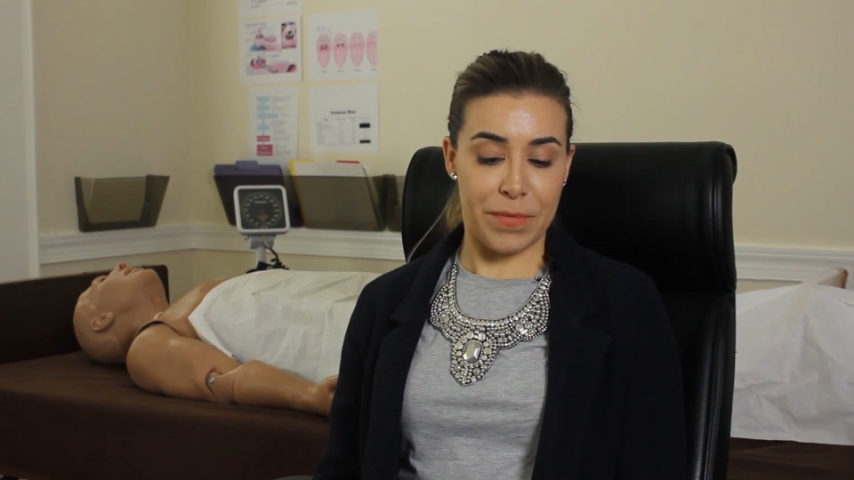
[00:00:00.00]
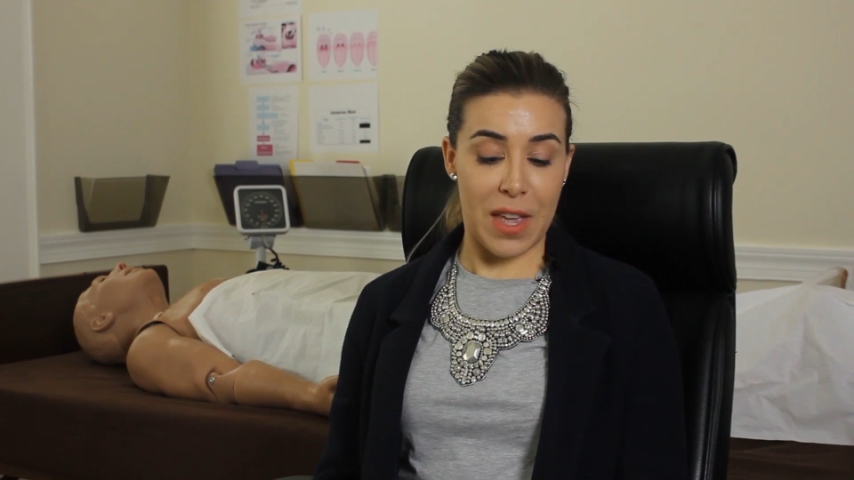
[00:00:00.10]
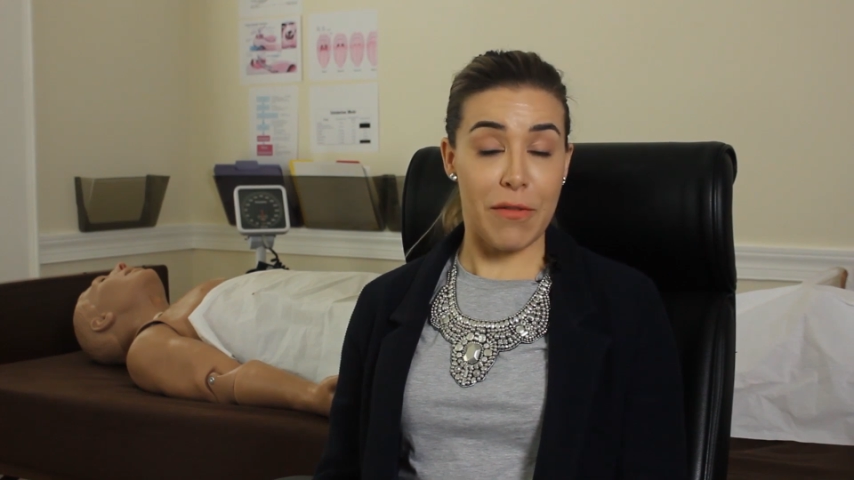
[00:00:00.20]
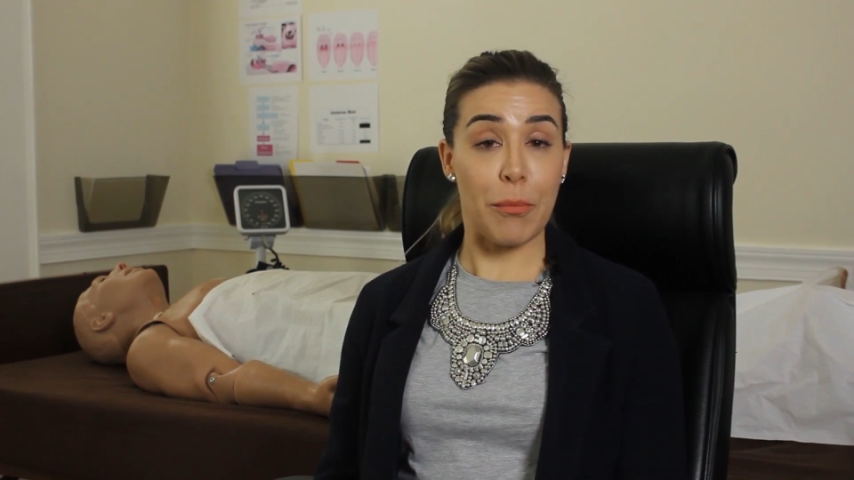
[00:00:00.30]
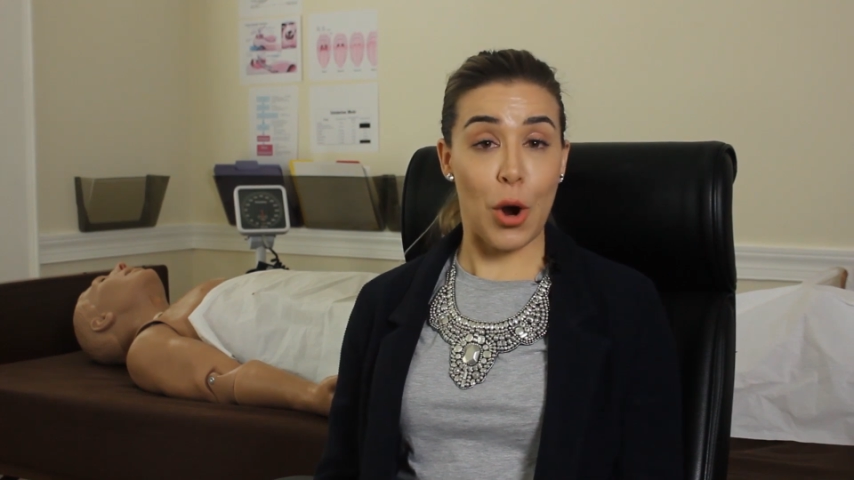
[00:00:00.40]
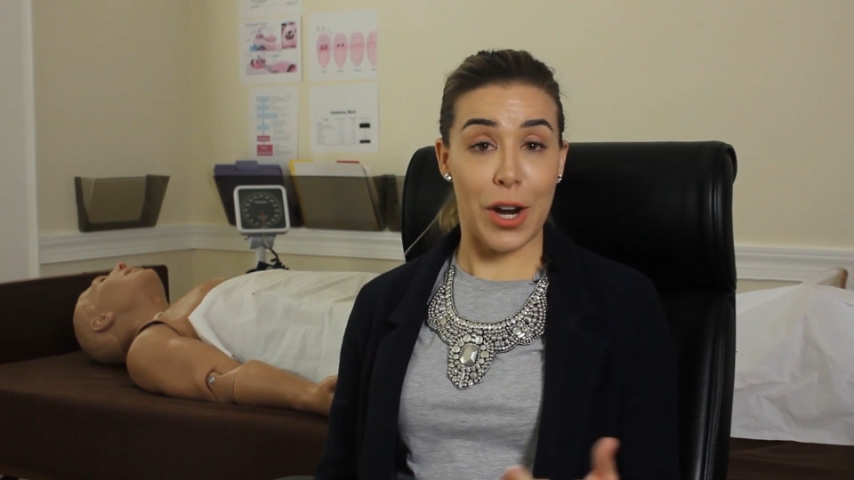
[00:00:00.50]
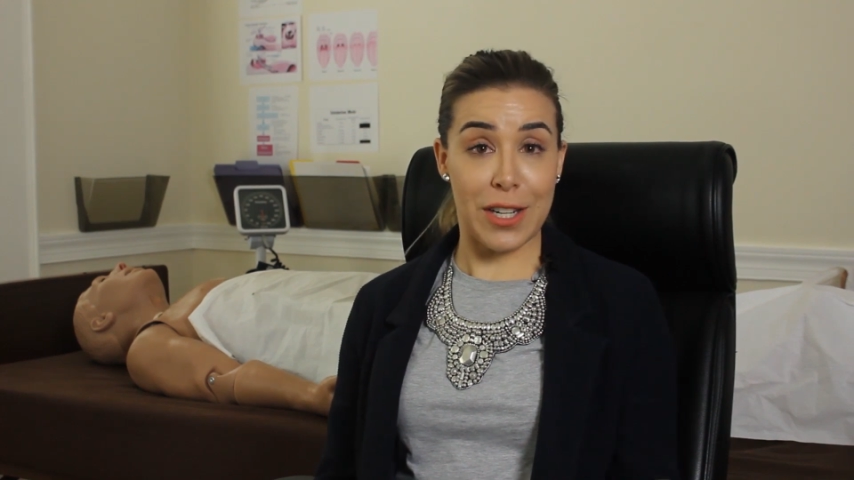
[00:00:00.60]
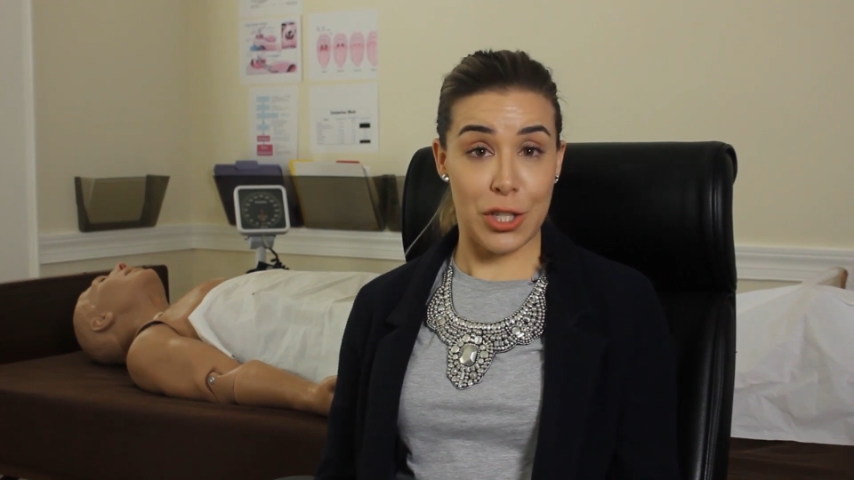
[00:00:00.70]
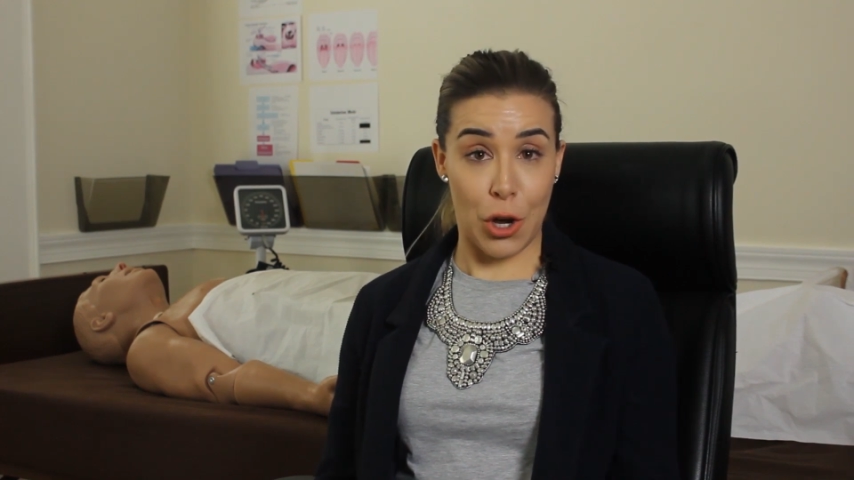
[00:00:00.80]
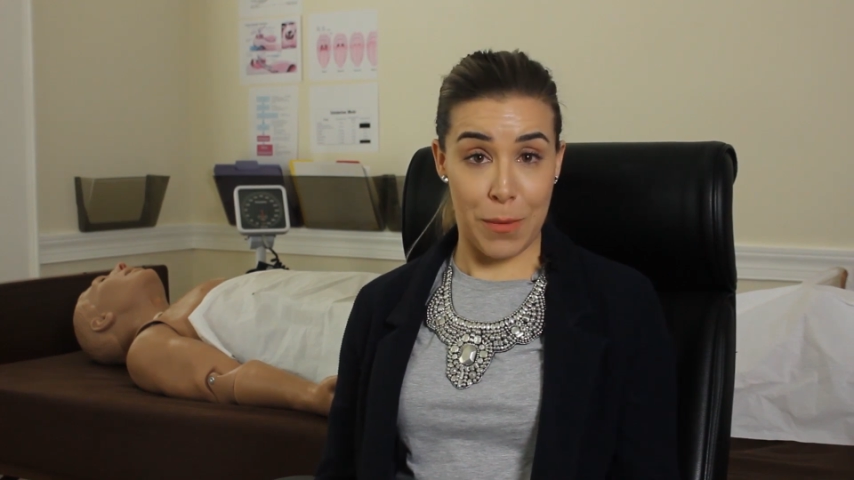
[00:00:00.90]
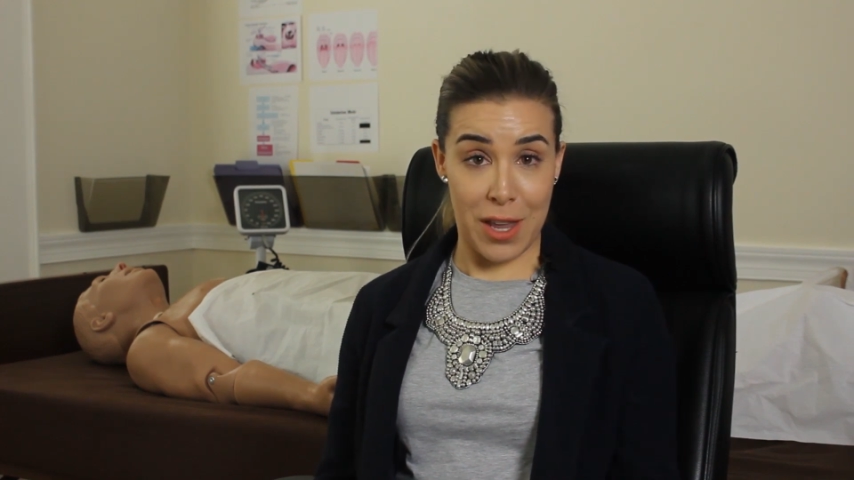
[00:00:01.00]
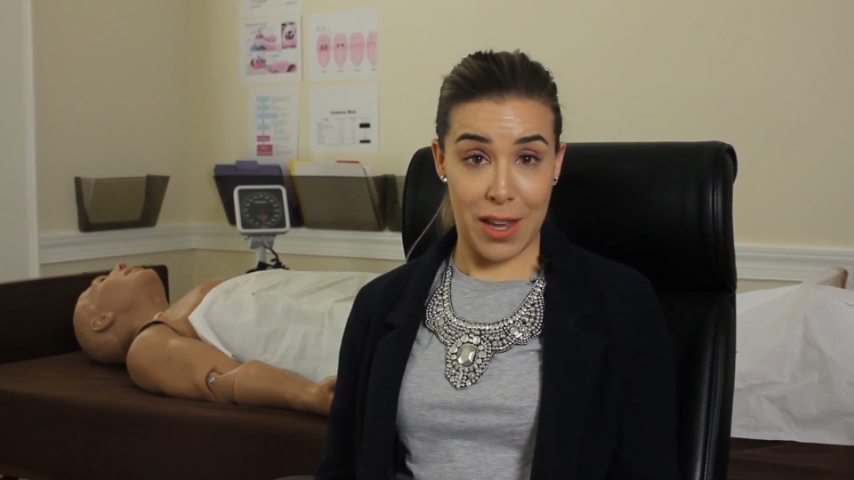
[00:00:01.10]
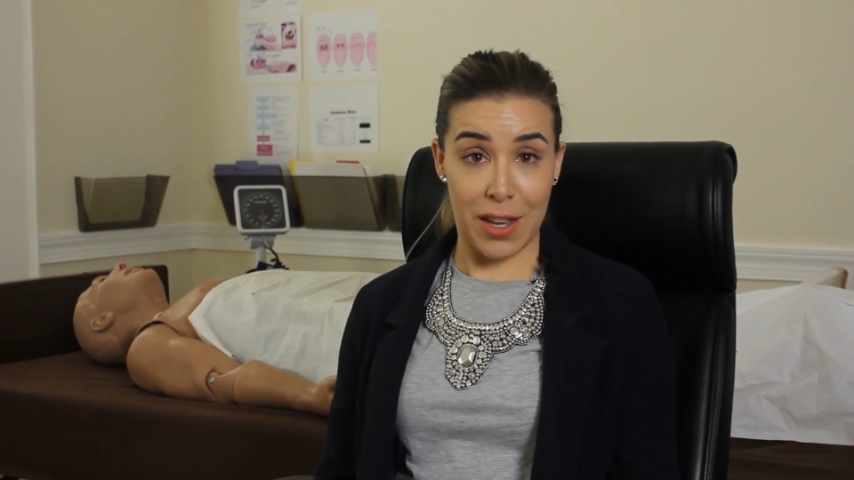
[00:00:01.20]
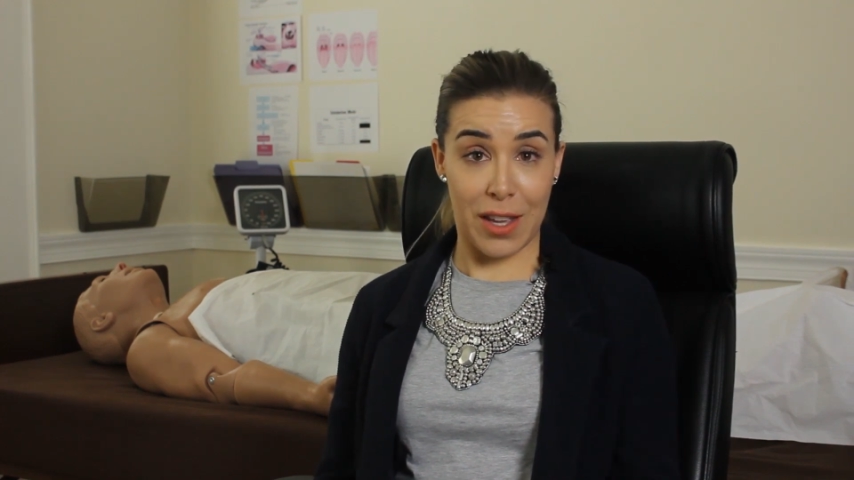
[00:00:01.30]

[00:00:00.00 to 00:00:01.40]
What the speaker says: even brought in Dominique,